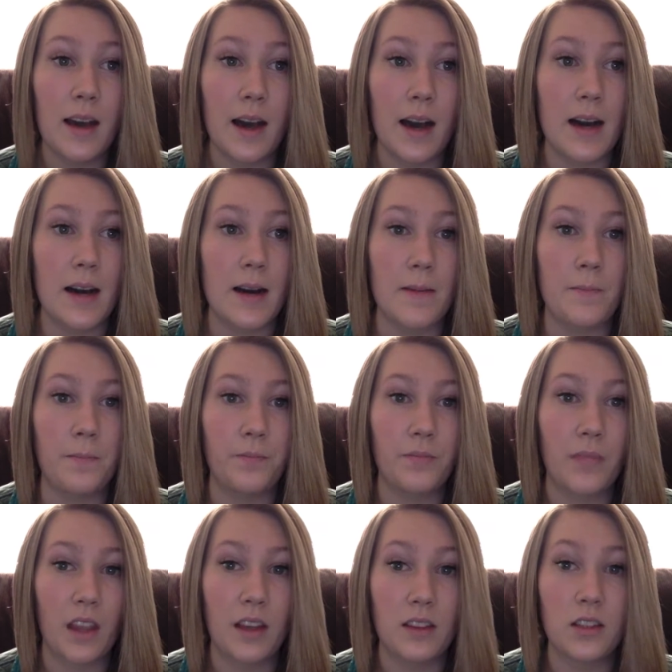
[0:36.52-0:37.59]
Um,
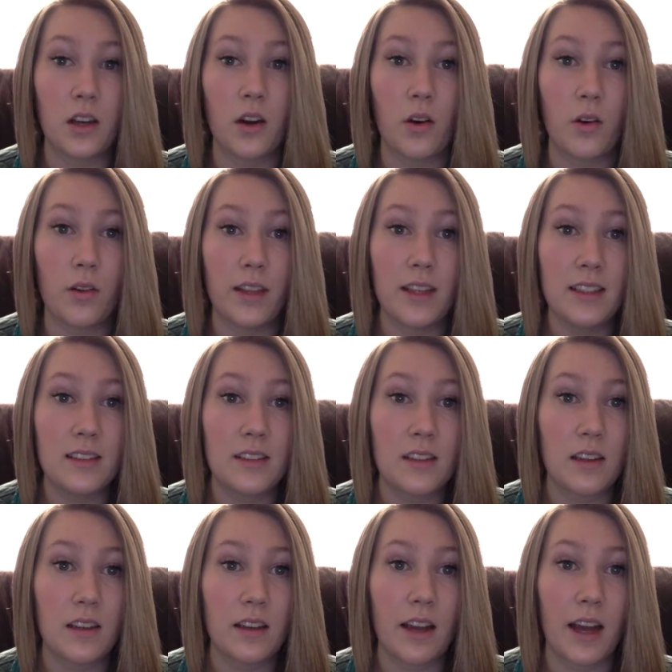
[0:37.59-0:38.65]
so this
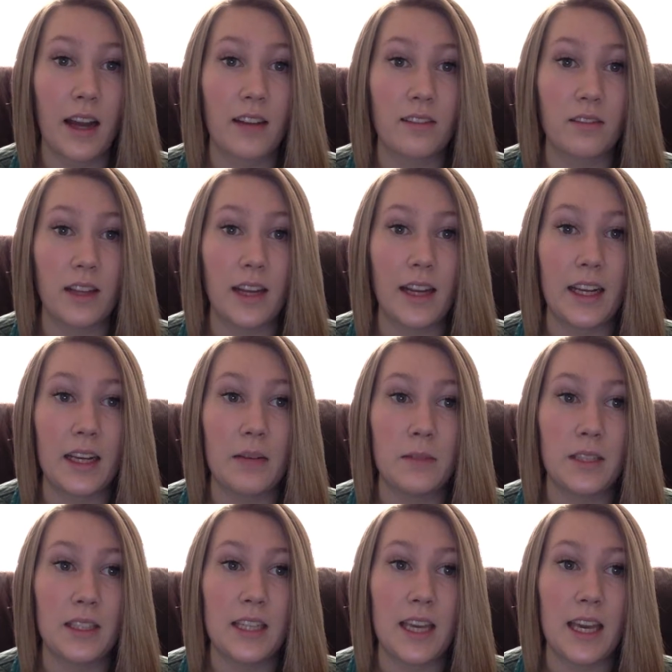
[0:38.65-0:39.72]
kind of led him
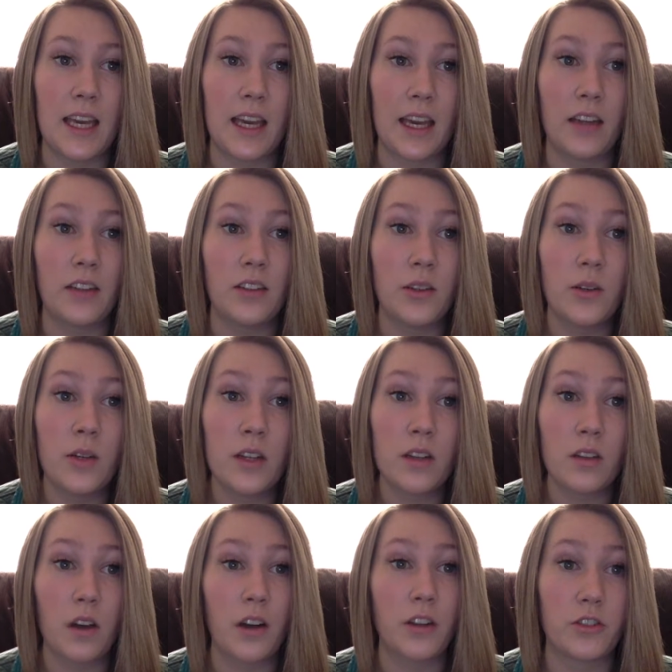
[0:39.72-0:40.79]
to take a two year
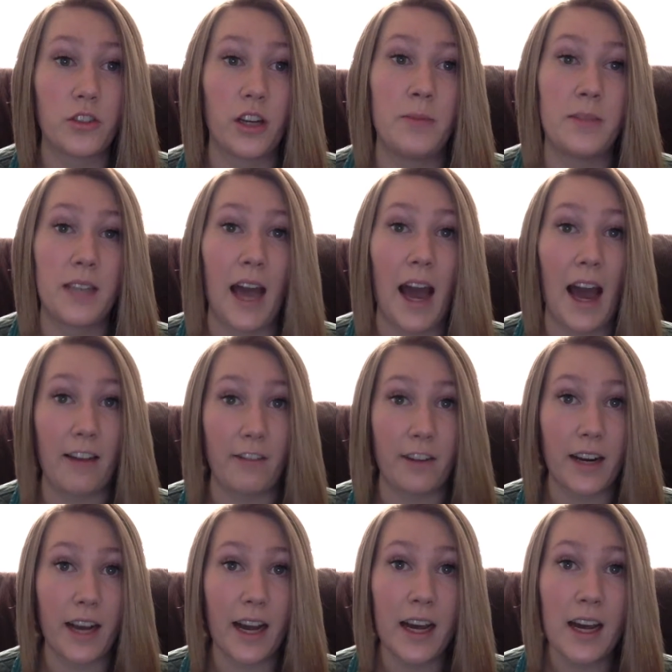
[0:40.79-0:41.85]
long trip to
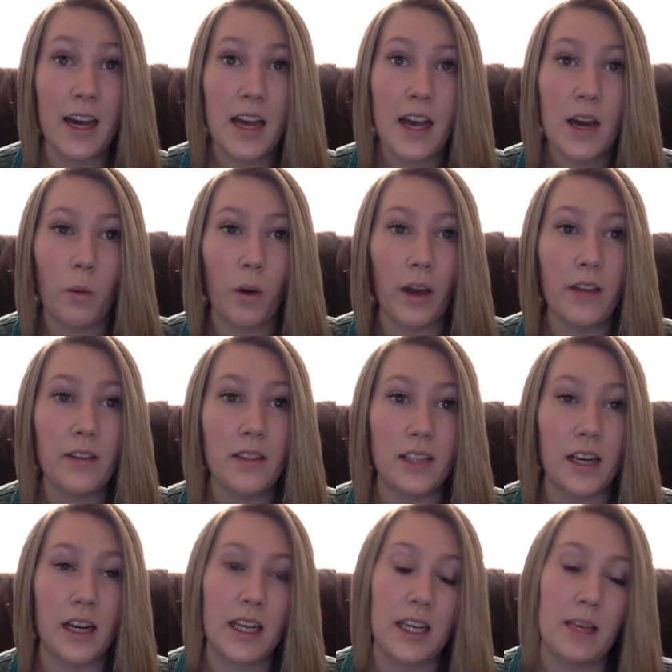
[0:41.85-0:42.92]
Africa. While he was
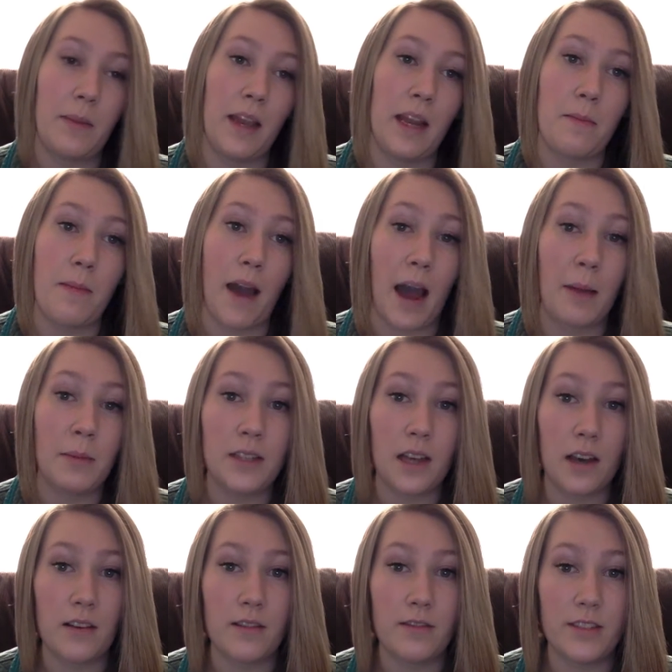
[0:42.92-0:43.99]
there, he made maps
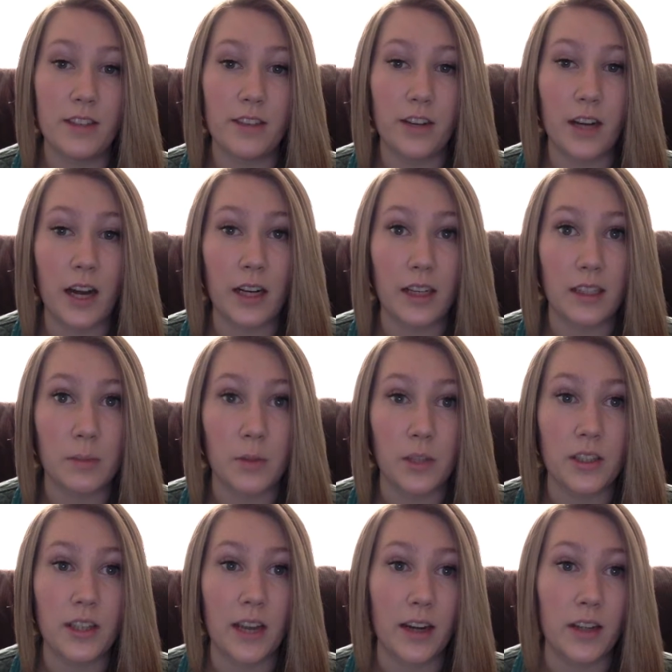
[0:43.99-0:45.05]
of different
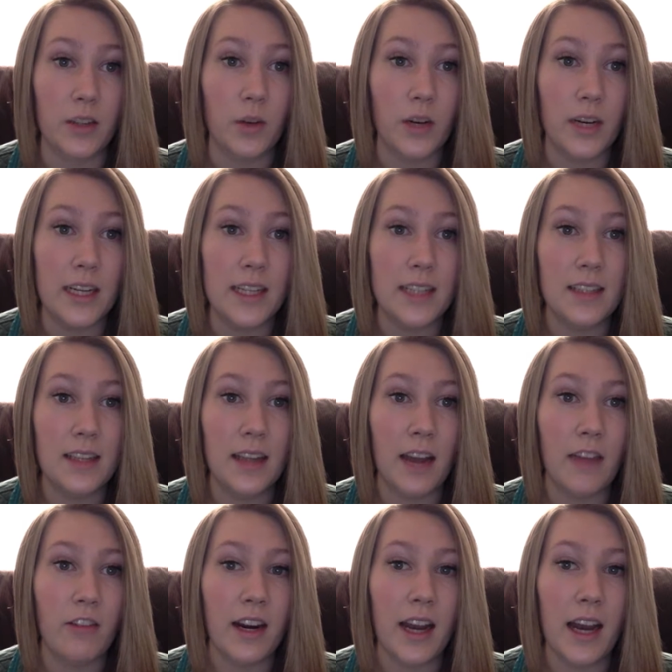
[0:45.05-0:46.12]
unexplored territories in
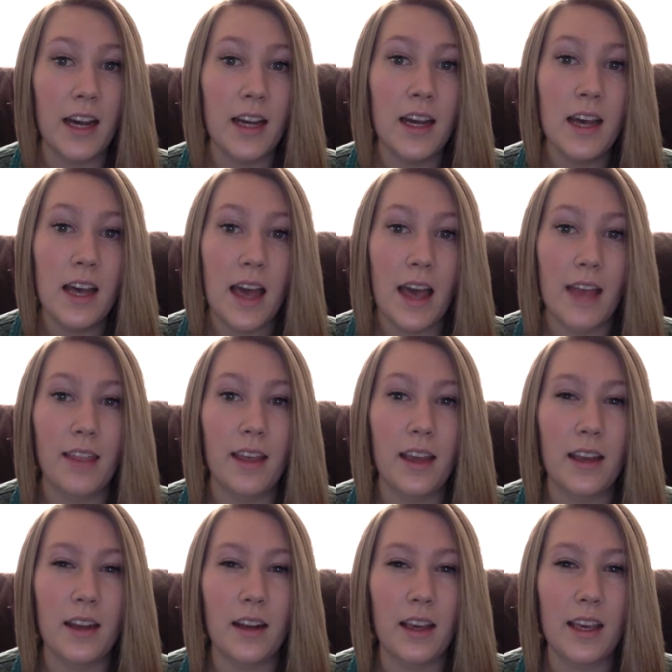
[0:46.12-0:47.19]
Africa, and
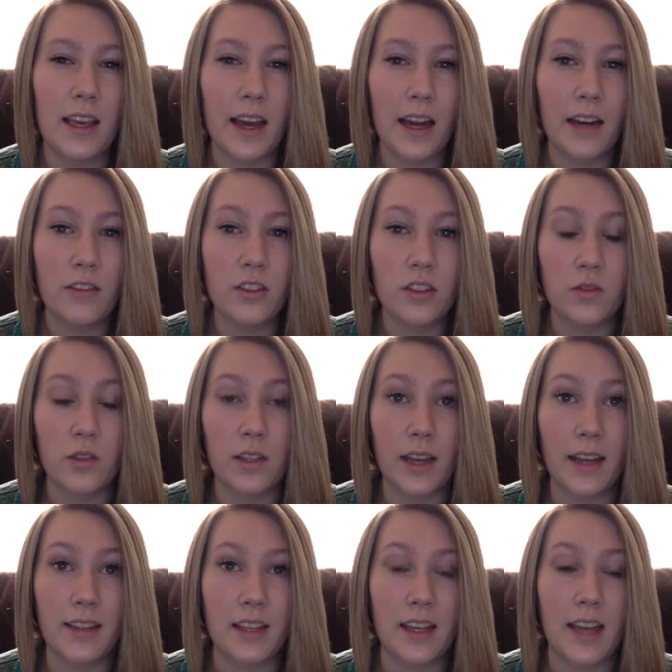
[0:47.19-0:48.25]
then he kind of just
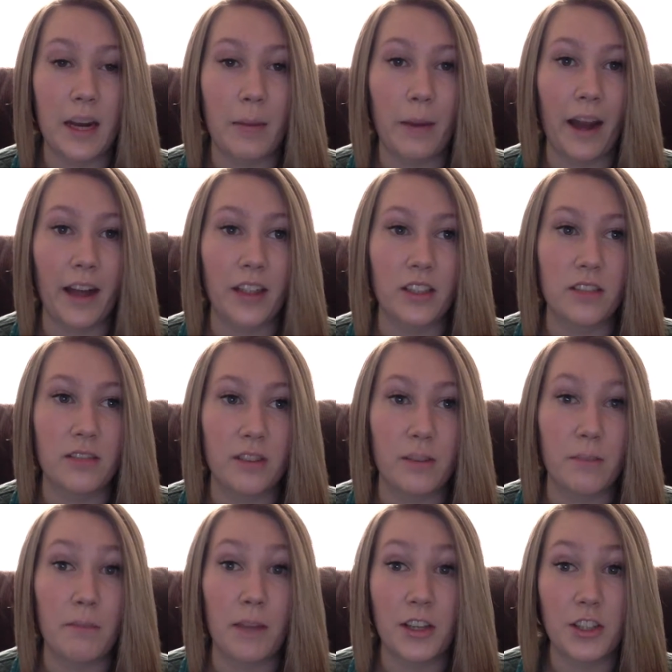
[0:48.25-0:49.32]
realized that he had a passion for
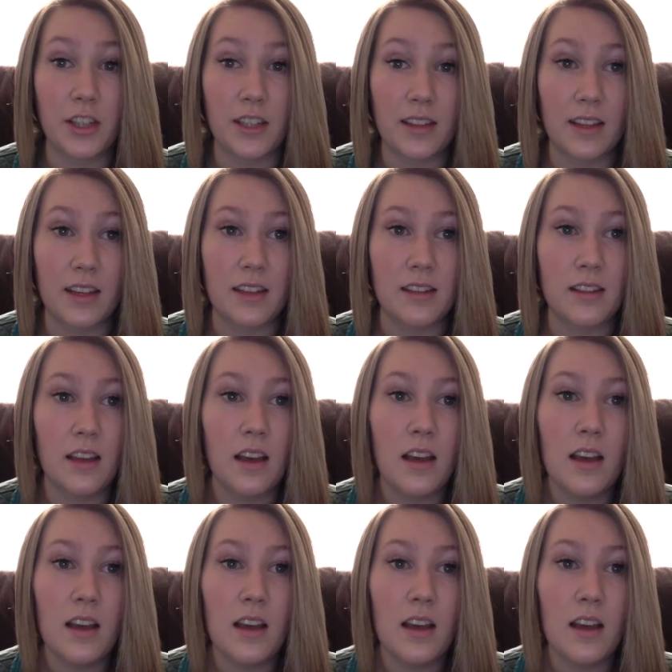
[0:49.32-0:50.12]
measuring things.